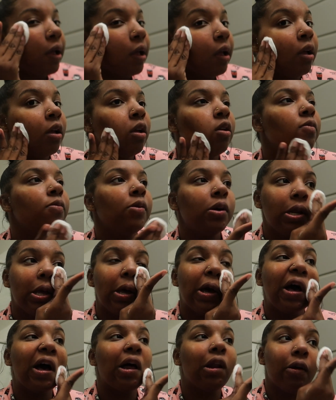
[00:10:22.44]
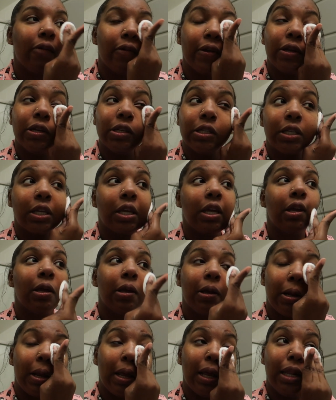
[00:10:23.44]
and you put it all over your
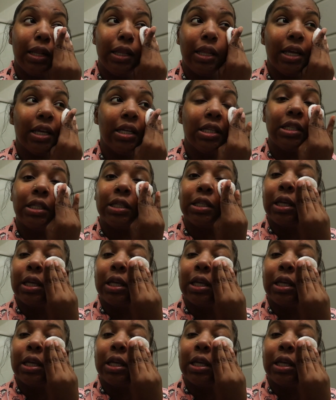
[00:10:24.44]
skin. And this